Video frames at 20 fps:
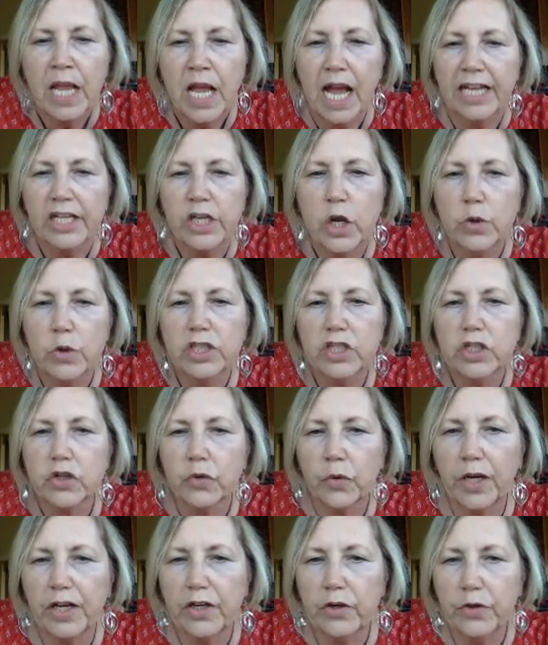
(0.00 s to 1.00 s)
I know it's
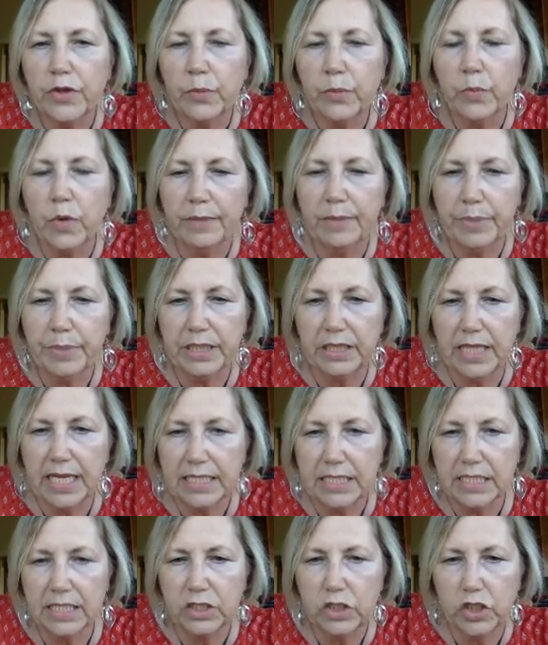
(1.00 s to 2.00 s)
greater than one, but
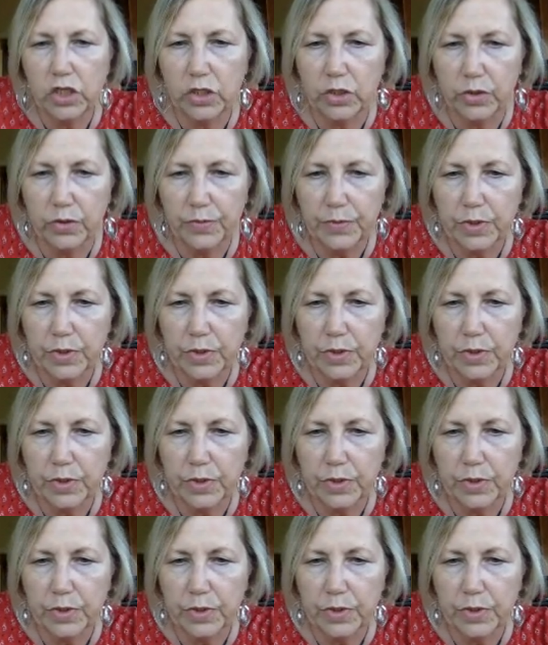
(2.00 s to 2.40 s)
less than two,